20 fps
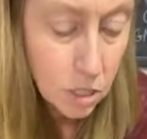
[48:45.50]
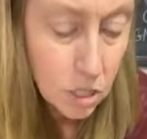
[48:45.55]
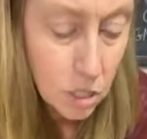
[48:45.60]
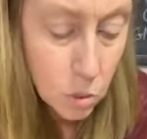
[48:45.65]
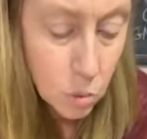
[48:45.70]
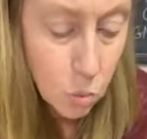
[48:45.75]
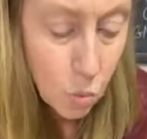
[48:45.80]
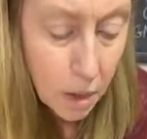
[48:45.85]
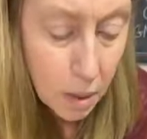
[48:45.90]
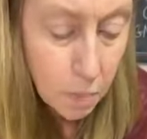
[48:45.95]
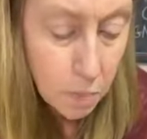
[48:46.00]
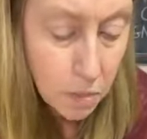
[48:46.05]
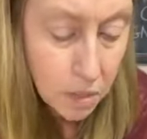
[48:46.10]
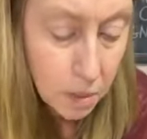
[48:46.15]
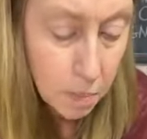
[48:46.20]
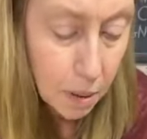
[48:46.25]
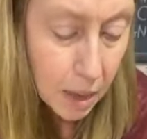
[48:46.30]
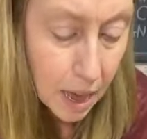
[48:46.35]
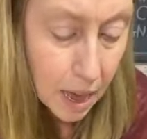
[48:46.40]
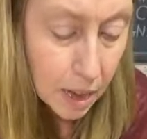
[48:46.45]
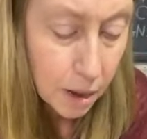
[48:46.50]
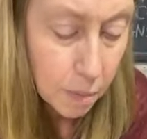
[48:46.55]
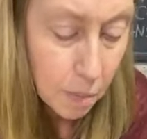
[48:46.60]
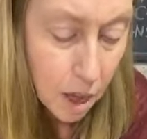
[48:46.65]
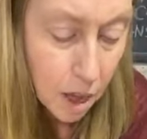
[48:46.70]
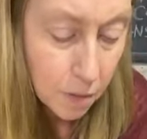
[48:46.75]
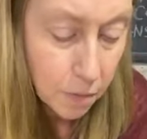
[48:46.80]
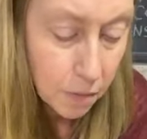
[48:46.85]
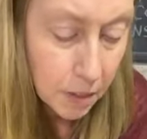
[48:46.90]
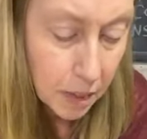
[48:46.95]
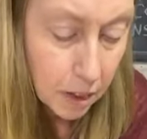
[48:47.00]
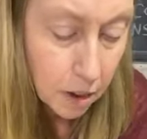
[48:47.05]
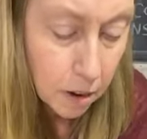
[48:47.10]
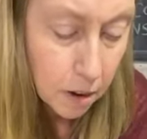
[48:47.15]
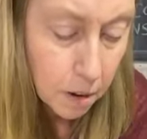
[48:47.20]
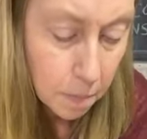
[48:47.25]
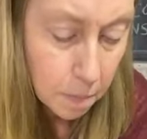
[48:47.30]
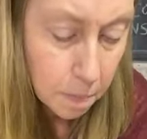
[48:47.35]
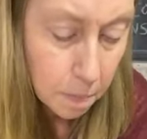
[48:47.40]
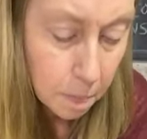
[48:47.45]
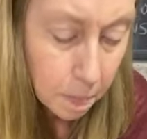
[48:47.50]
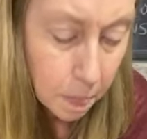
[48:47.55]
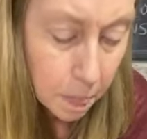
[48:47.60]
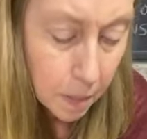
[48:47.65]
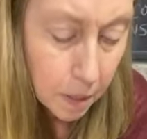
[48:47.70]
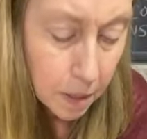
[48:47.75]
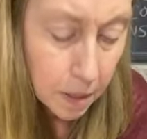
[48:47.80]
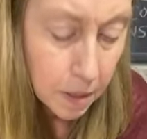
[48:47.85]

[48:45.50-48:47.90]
I'm going to just wipe the bottom off here.